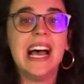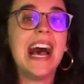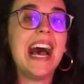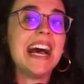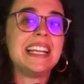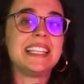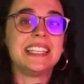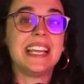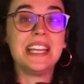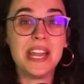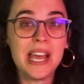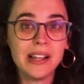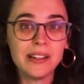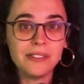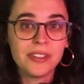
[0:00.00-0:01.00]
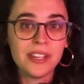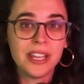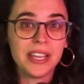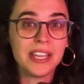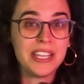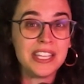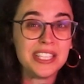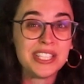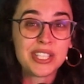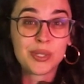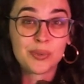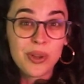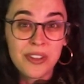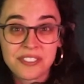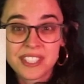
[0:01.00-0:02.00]
As an elf, he's
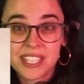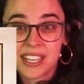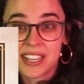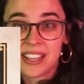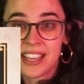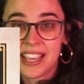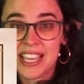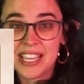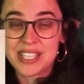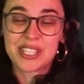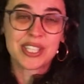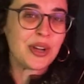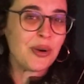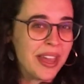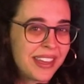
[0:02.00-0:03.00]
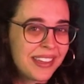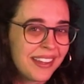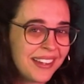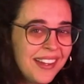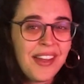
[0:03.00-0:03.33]
swift, he's quick,